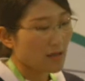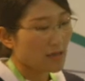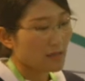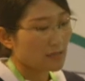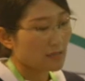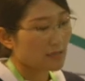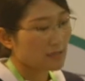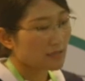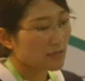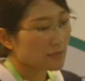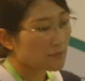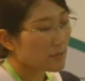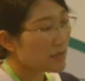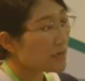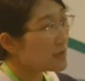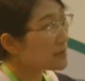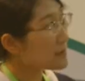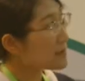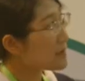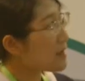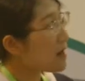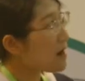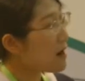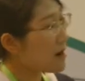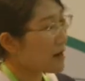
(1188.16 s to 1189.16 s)
The
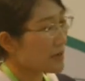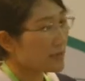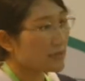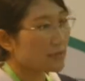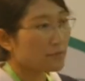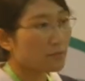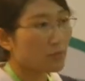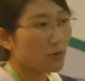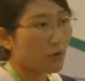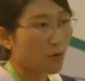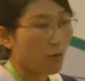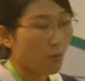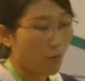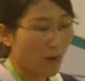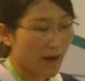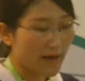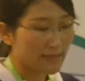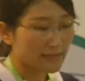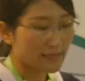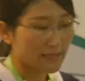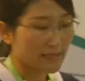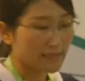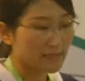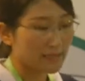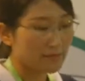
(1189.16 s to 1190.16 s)
CPSR is
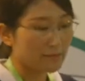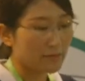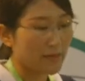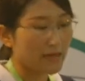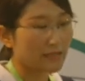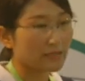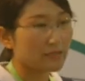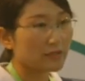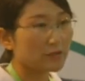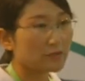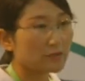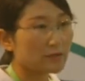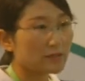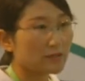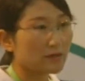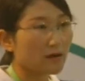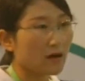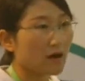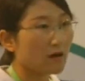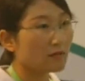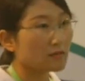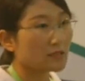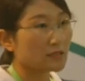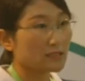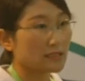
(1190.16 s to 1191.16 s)
provided by using
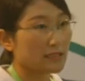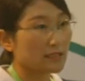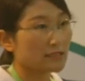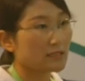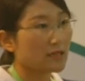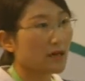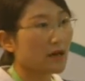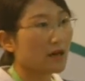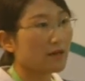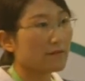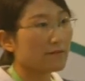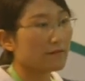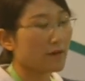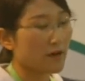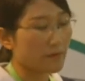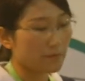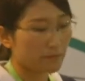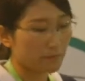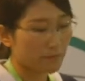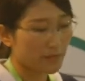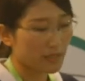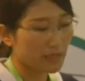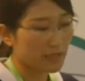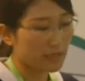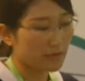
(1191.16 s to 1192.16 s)
all the data from
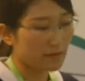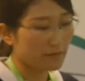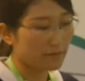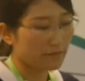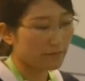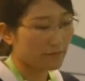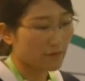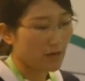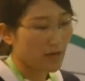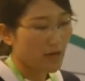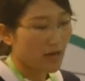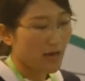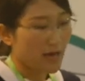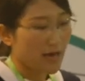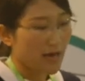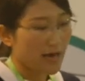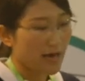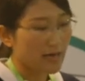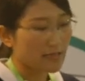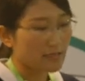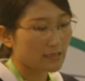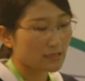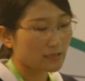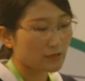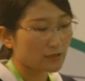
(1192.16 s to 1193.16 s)
PIF
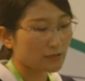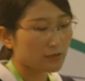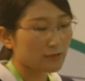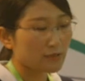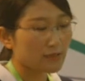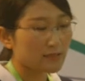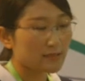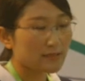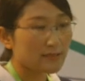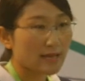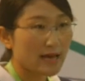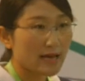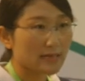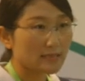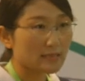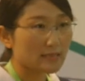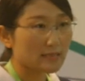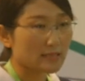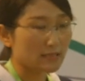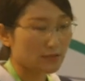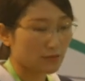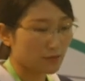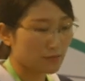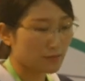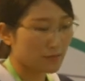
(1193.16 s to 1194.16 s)
and to
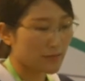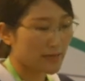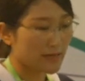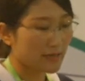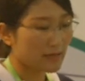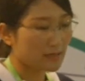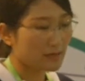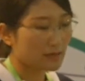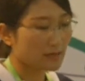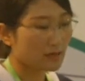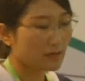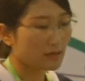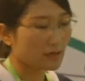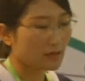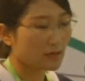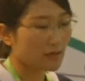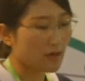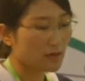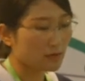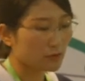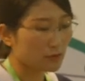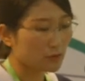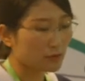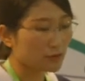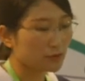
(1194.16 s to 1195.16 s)
assist to make a
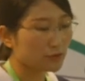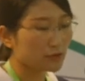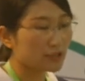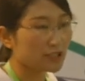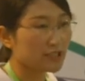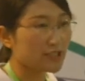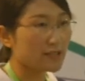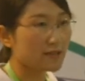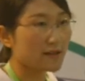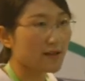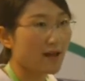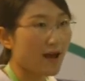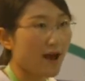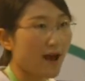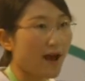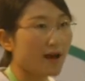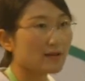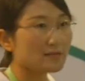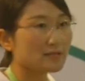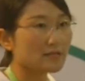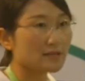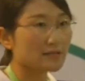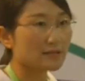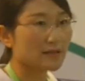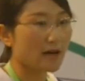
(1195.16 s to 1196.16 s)
conclusion
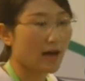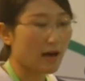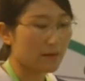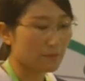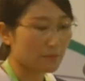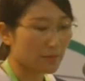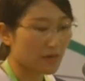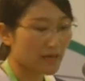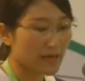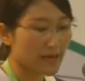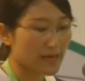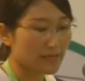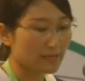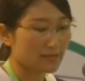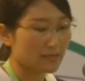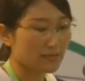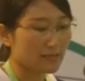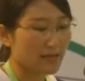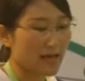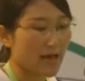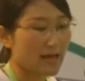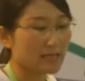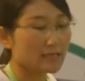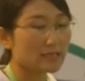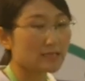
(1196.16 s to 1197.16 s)
on the compliance
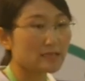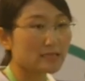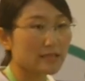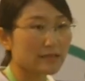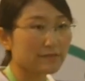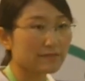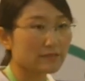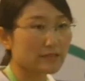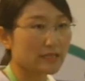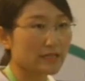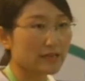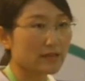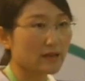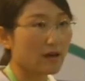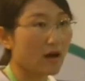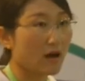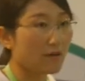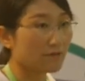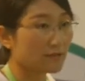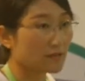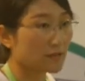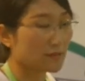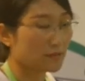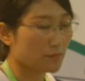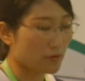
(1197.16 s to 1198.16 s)
and safety
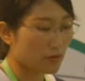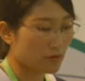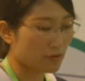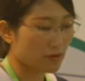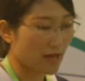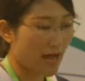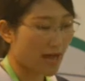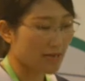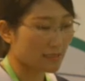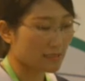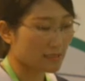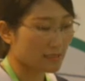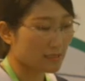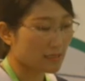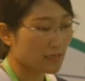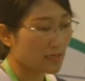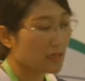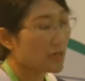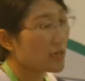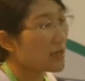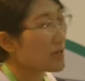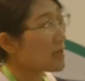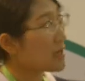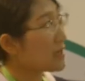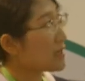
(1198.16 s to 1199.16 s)
of the product.
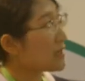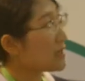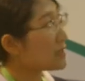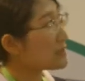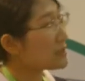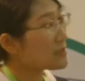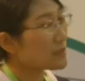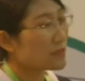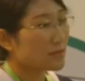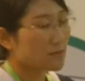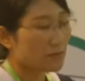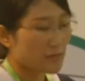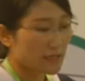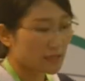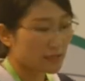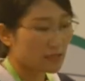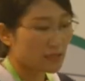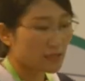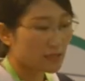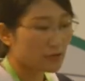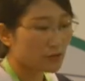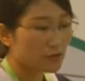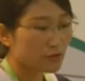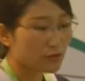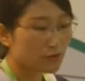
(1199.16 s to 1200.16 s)
It is split
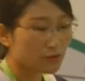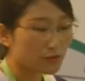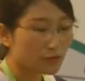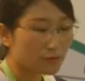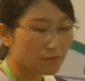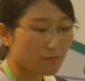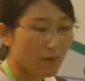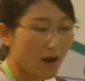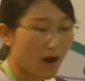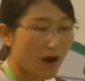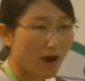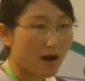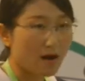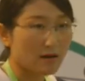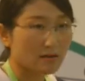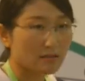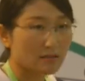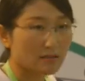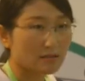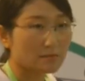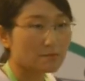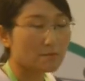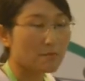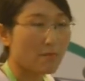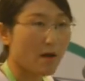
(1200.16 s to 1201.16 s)
into two parts.
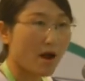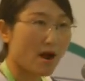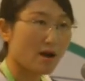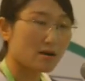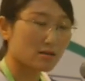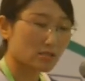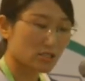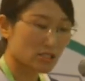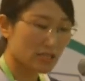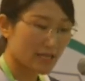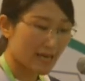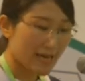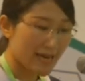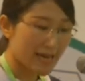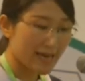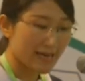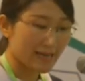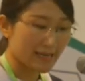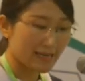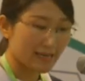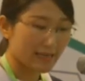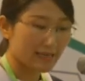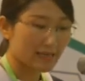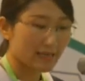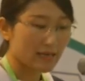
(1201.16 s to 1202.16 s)
Part
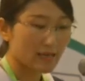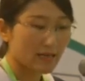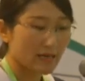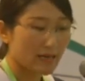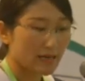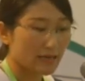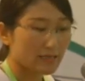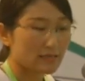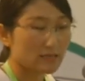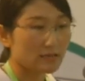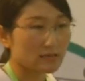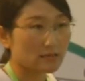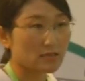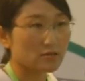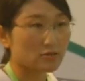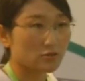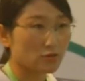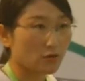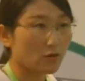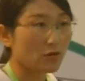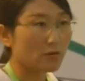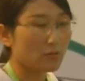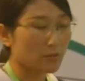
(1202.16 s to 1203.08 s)
A is the raw